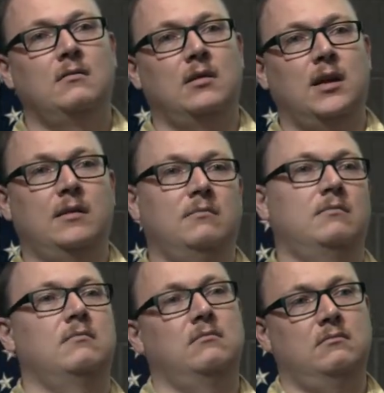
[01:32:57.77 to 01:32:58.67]
and
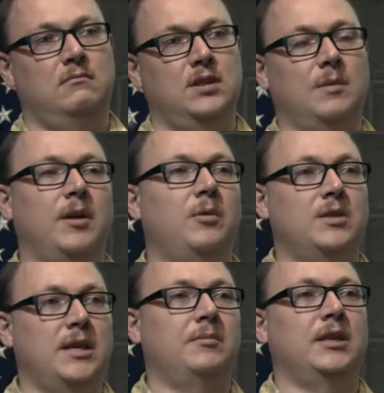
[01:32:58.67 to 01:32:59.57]
somebody was
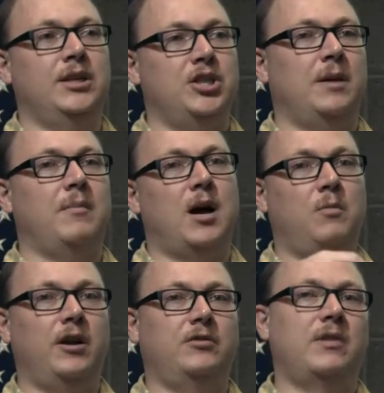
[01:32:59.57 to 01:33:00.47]
able to inject
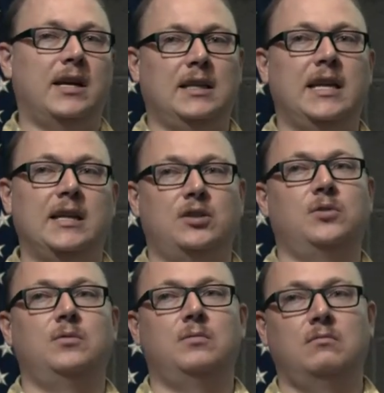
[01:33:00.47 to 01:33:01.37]
malware directly
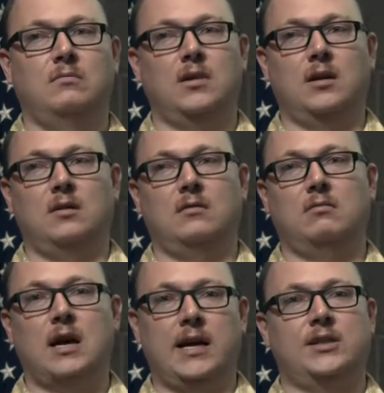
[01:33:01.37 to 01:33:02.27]
into the
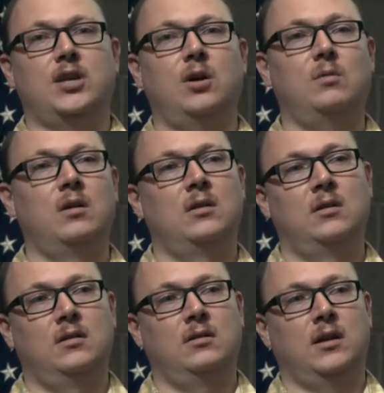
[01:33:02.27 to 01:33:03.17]
ISO
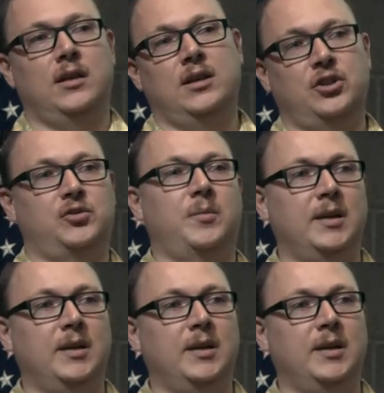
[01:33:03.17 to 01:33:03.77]
and then distribute